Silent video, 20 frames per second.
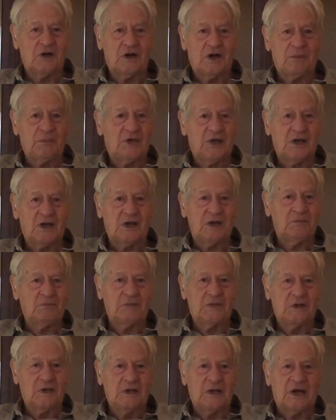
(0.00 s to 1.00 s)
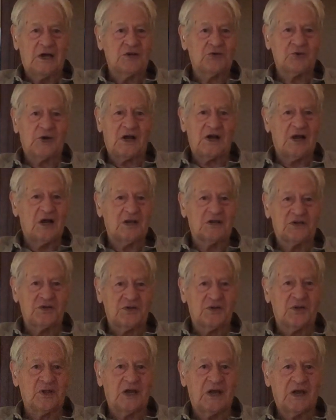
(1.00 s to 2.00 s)
I mean, I try not to
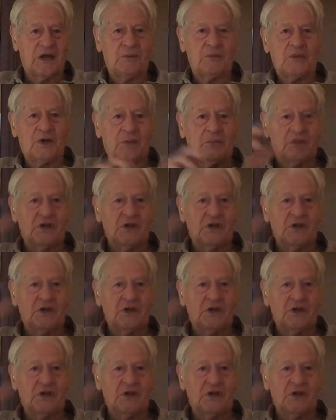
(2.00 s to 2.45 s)
do that,